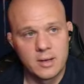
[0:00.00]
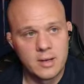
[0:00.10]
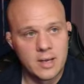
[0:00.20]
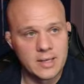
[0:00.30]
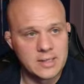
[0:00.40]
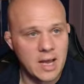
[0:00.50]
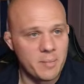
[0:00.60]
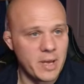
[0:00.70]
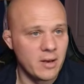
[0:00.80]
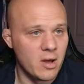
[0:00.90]
It's
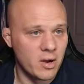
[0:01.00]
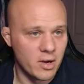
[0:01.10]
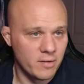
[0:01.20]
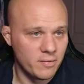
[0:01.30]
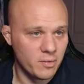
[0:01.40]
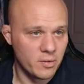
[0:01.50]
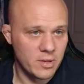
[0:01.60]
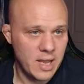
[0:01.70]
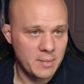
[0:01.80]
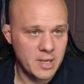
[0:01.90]
not been long enough for
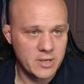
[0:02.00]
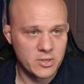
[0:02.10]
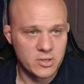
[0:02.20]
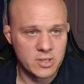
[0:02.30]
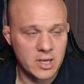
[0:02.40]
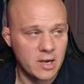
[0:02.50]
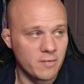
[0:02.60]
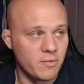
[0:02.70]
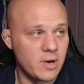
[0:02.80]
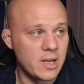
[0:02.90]
the aptasia just to kind
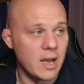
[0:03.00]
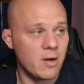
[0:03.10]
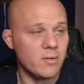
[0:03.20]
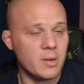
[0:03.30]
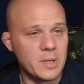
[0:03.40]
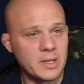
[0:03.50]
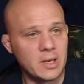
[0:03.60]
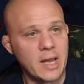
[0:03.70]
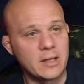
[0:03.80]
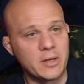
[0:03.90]
of freak out. I mean, the
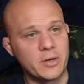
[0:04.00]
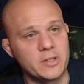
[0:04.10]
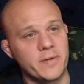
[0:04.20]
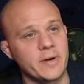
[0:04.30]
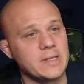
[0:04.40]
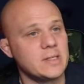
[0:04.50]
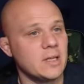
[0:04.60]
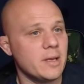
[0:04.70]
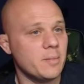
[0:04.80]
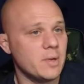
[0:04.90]
likelihood is very
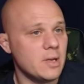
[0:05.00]
slim.